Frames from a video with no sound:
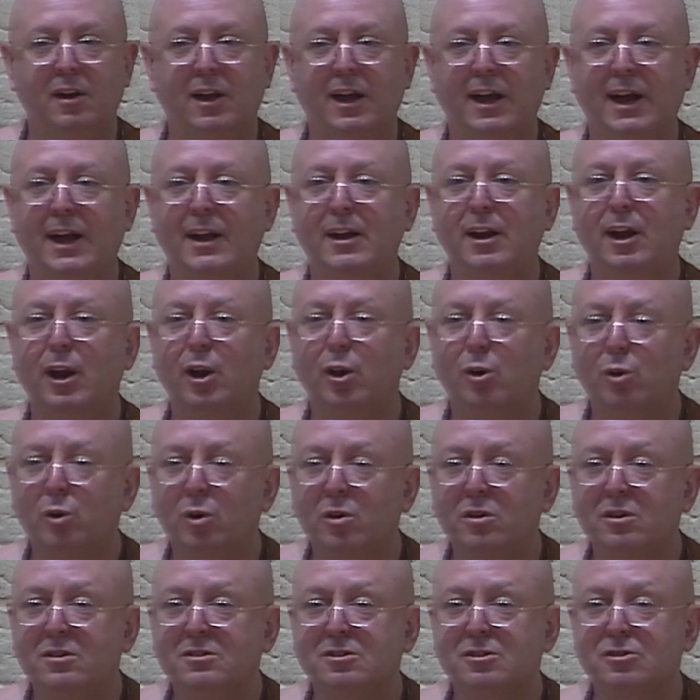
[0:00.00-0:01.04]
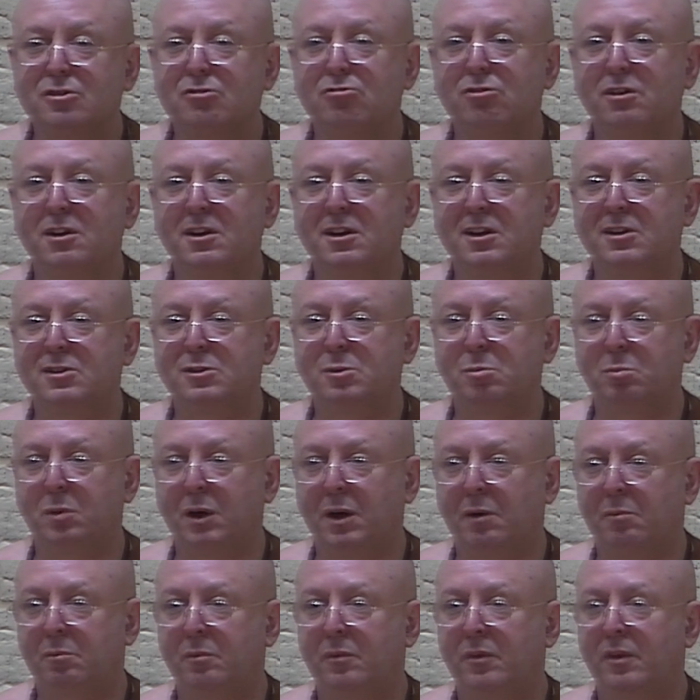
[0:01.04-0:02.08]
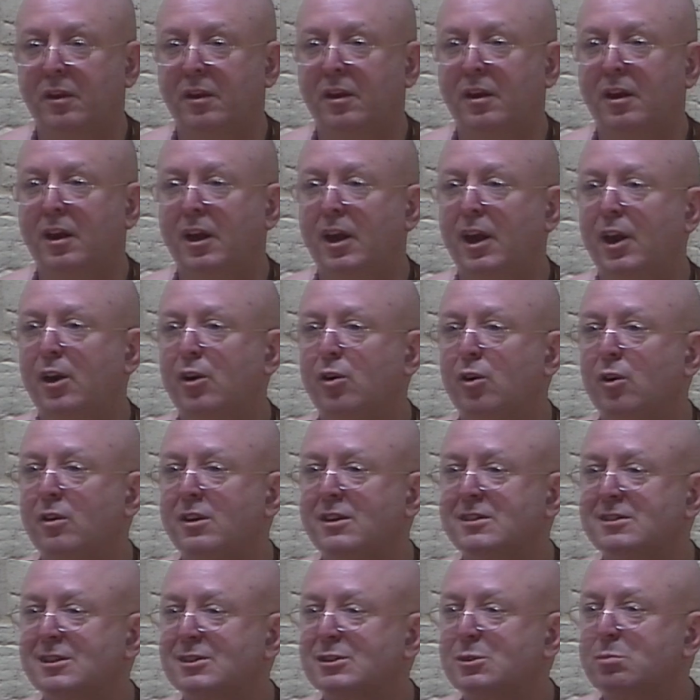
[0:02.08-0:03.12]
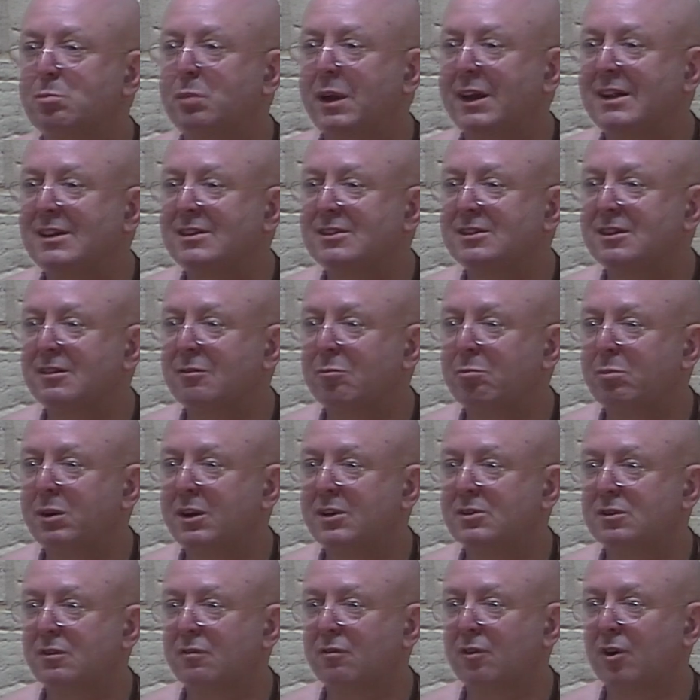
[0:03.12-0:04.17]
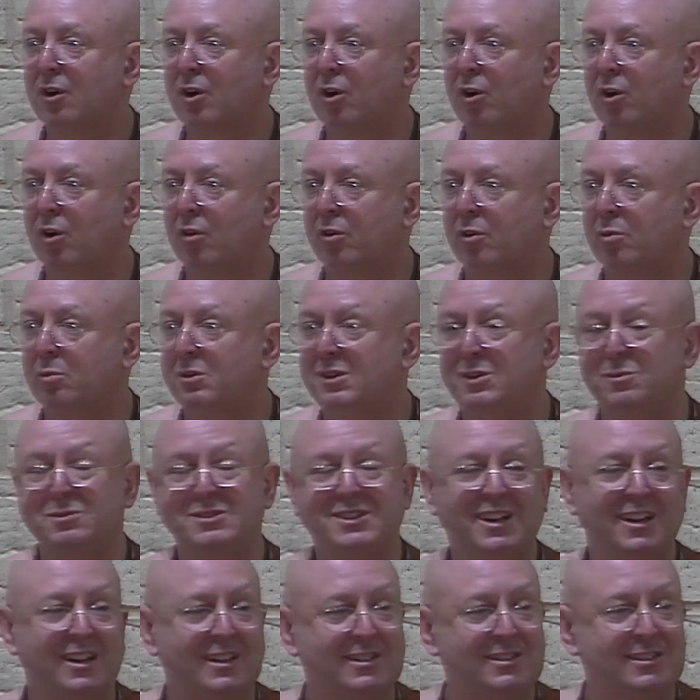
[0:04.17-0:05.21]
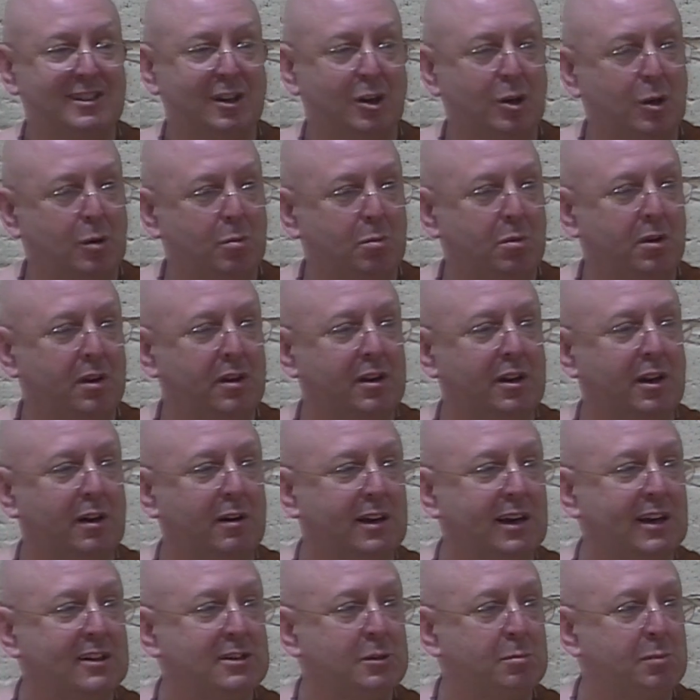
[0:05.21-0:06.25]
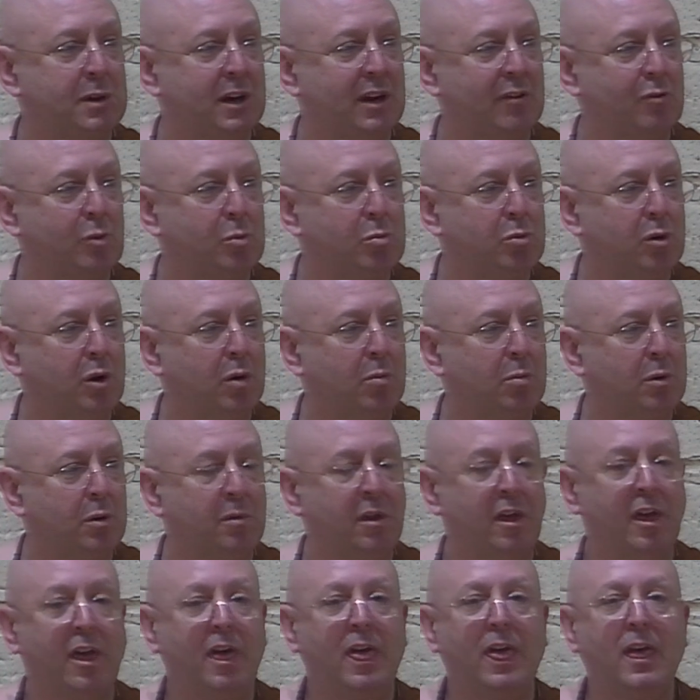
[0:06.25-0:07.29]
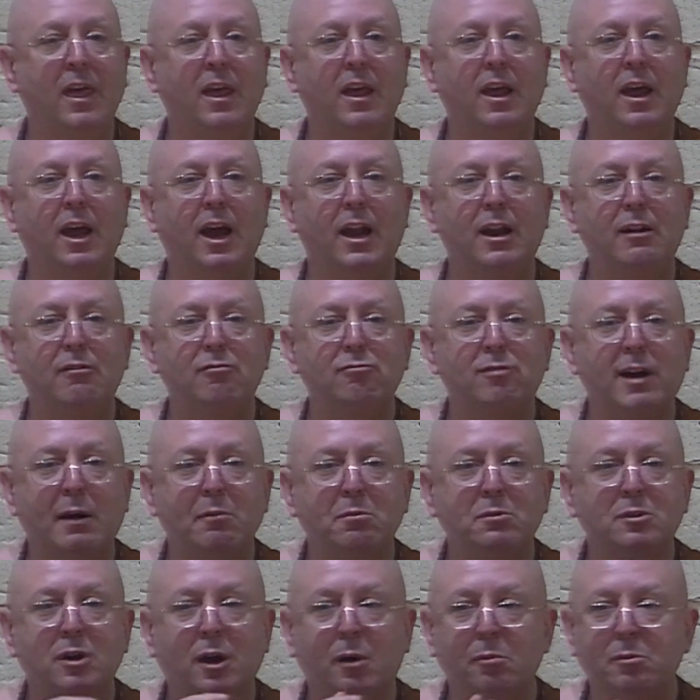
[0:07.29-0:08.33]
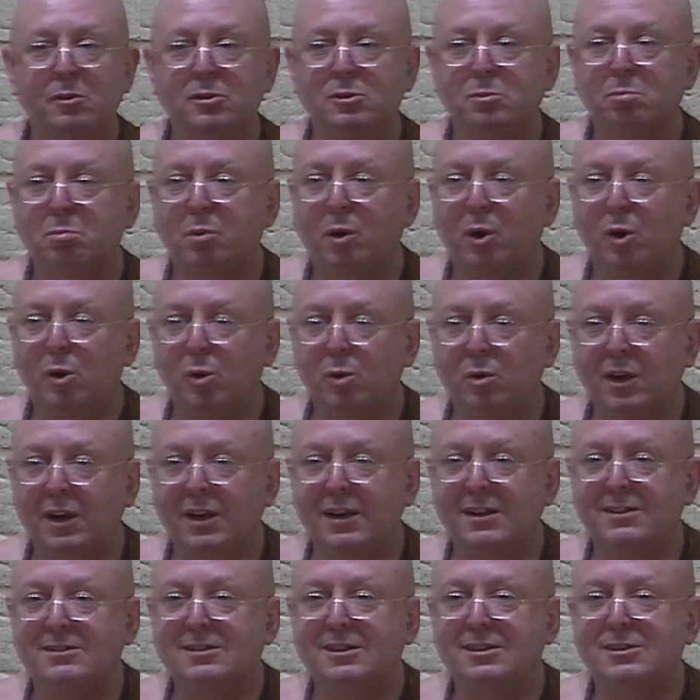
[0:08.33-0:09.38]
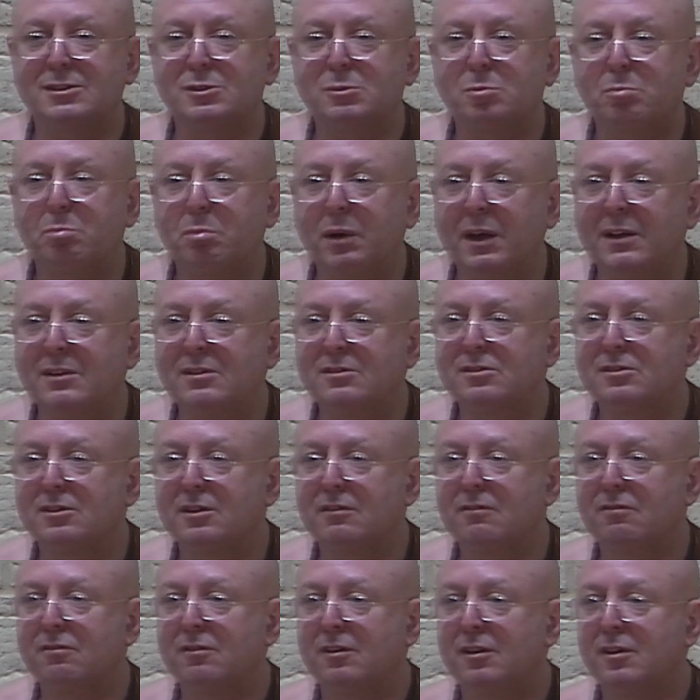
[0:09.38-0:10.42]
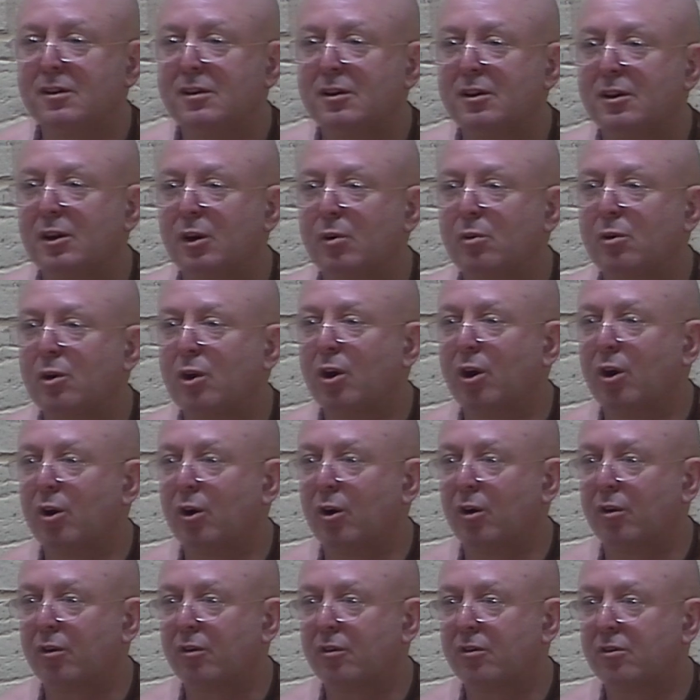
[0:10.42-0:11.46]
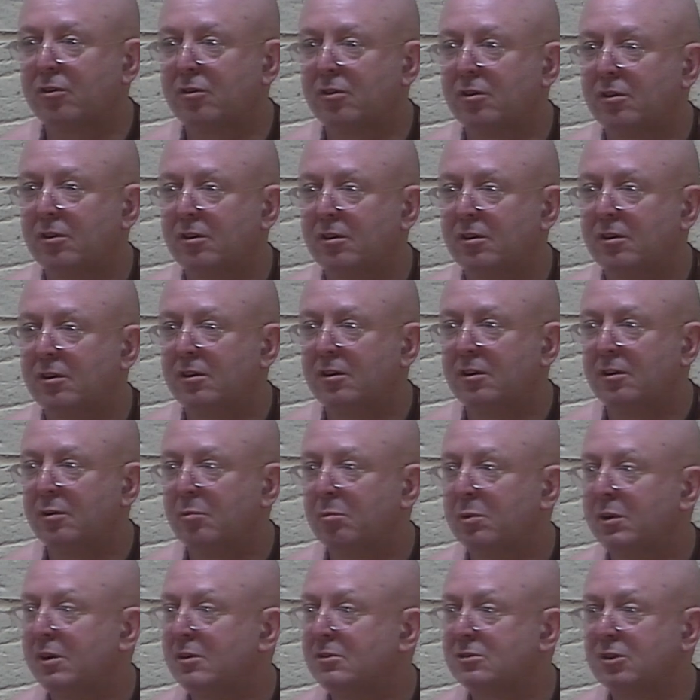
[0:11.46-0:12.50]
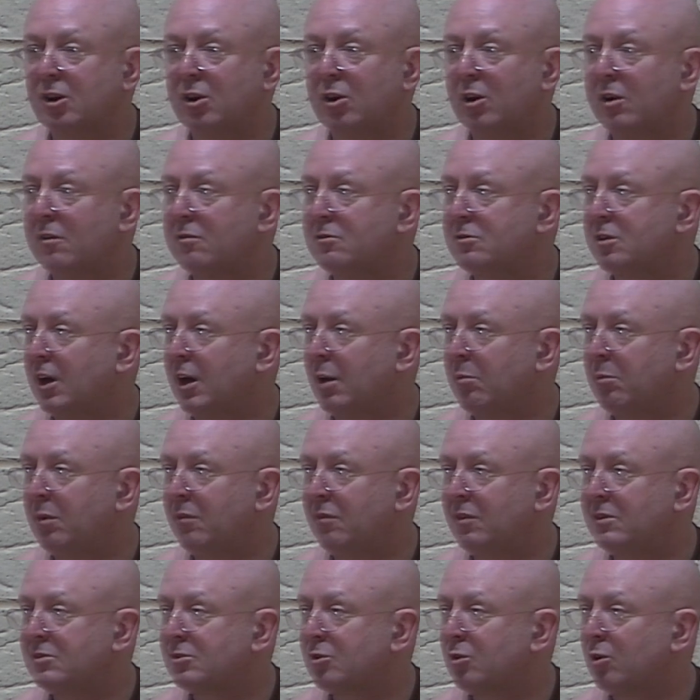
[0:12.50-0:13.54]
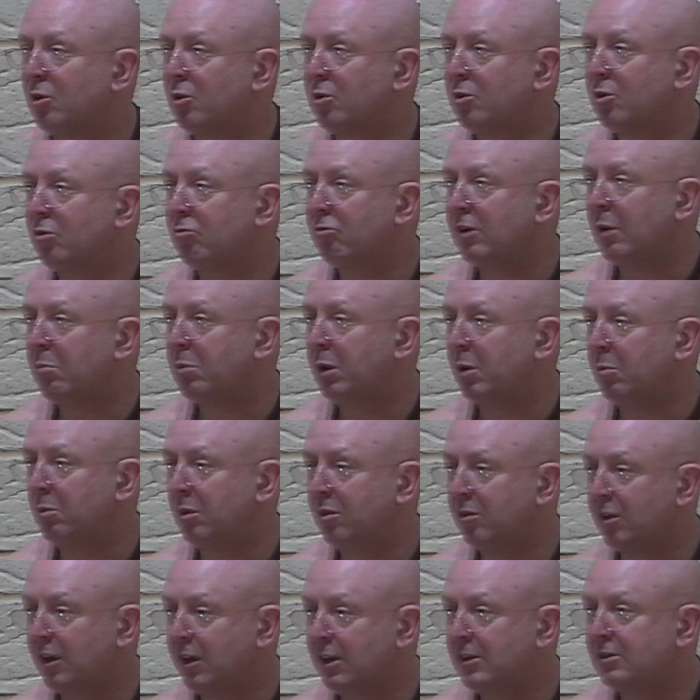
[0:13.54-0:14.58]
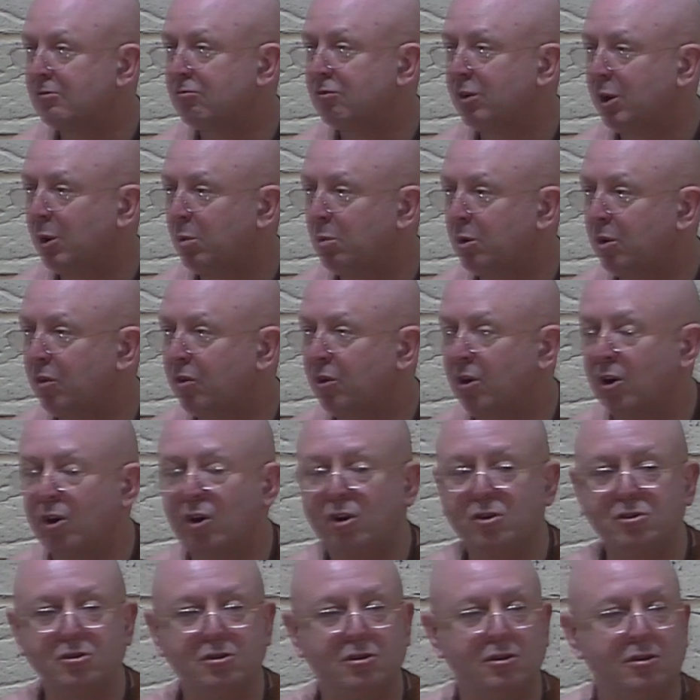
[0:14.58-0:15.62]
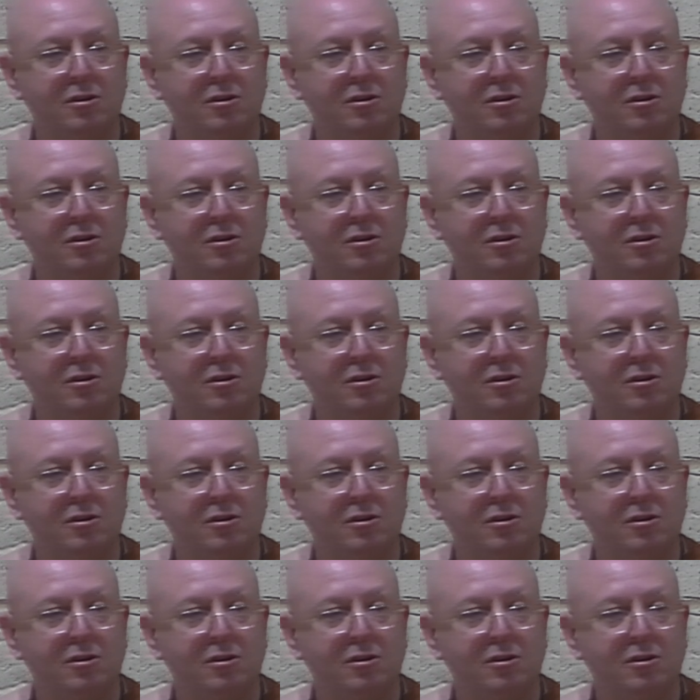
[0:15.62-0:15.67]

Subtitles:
And in order to trick his mum, he got this expensive piece of cloth, which he was going to sell, but, it gets him out of a problem. And he wrapped up this bone in this expensive, cloth. Because a lot of time, if it's got good wrapping, we think it's really worth a lot.